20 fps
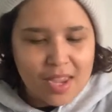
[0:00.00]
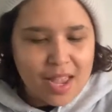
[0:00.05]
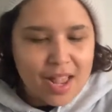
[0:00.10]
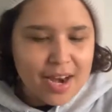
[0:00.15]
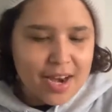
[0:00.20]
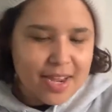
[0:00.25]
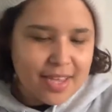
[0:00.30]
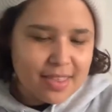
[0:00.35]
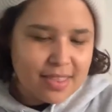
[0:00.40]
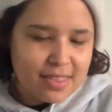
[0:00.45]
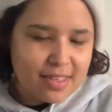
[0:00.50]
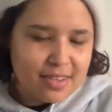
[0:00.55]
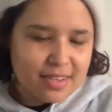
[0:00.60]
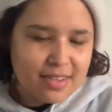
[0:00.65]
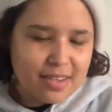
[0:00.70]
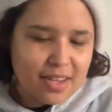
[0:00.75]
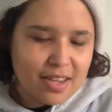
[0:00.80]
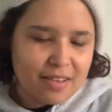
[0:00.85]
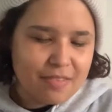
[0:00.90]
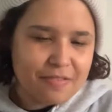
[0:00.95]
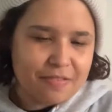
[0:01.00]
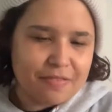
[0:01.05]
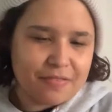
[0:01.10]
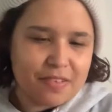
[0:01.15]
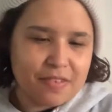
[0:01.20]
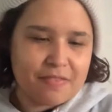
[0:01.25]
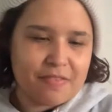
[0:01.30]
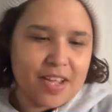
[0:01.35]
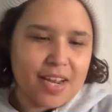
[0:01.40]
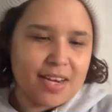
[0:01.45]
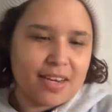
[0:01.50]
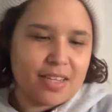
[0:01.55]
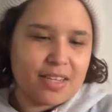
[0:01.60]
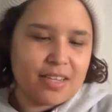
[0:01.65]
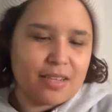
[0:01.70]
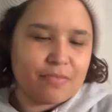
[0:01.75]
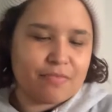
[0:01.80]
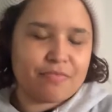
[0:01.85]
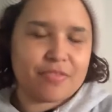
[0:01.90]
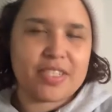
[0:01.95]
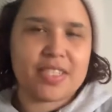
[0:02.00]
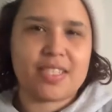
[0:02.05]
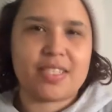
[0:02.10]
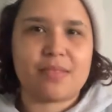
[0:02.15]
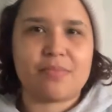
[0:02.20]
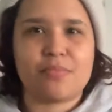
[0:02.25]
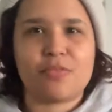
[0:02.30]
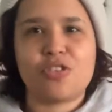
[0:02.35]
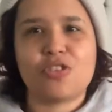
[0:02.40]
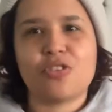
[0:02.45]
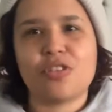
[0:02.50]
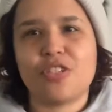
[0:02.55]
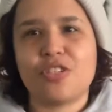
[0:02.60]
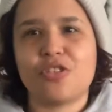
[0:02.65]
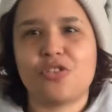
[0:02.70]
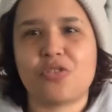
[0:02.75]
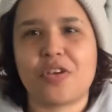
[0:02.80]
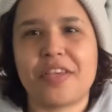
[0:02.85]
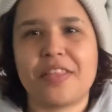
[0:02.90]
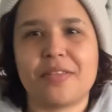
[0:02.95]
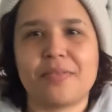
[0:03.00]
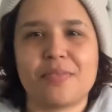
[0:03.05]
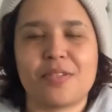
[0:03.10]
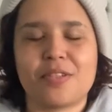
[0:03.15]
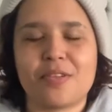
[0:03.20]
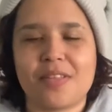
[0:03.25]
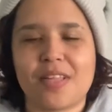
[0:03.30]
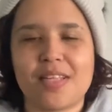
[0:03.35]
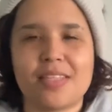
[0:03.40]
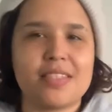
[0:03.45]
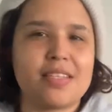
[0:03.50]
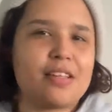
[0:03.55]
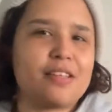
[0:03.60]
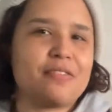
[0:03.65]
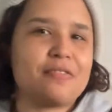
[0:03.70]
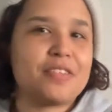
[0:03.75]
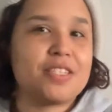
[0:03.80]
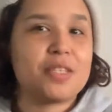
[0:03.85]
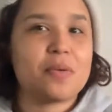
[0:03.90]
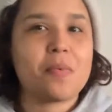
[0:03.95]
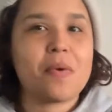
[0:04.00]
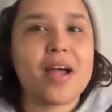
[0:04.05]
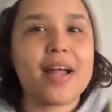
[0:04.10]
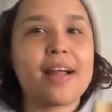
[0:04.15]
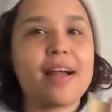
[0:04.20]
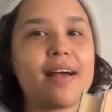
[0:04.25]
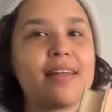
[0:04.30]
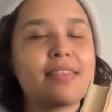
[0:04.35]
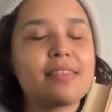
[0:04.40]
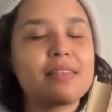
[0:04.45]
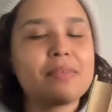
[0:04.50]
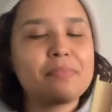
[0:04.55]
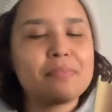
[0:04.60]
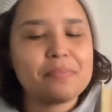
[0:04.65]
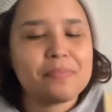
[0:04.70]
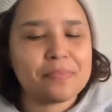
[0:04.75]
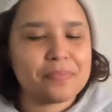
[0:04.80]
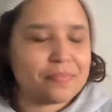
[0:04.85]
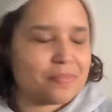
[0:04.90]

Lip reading: and I think if Noveli reads them, she'll enjoy them, so that's the other reason why I got them.